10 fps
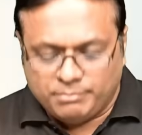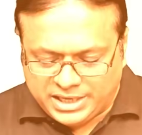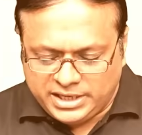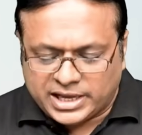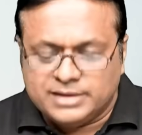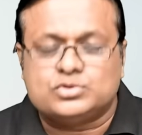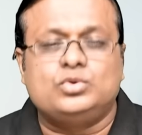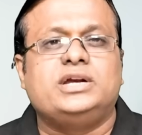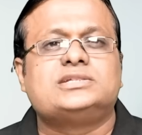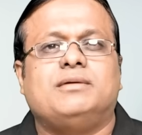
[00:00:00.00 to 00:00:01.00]
Many times
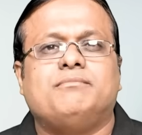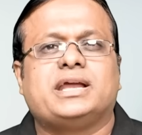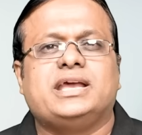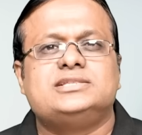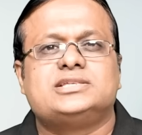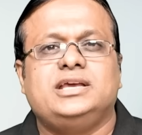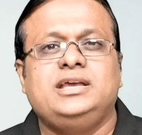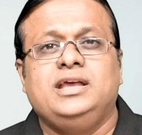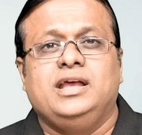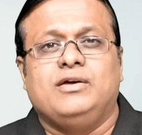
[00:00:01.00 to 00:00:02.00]
students come back and
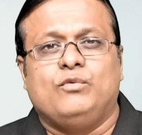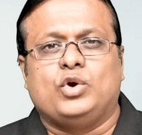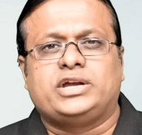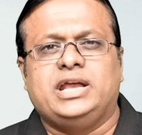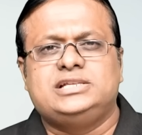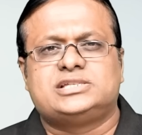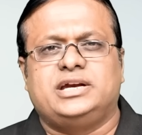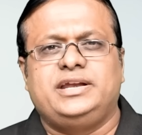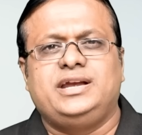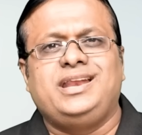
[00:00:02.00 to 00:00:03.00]
say, what I
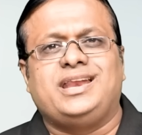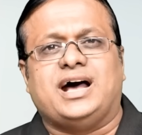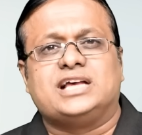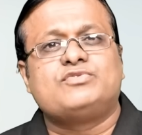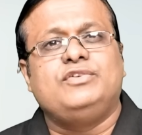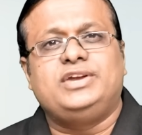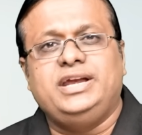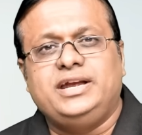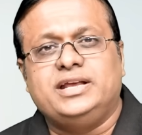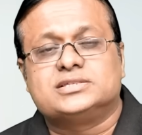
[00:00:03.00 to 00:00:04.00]
studied in last
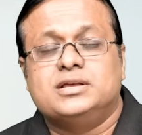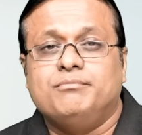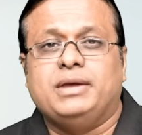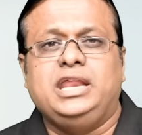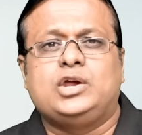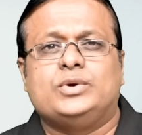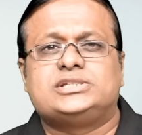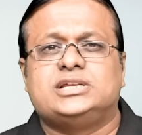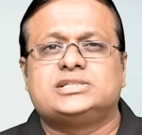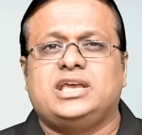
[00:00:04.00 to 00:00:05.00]
15 days, many
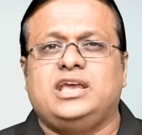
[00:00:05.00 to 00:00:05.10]
questions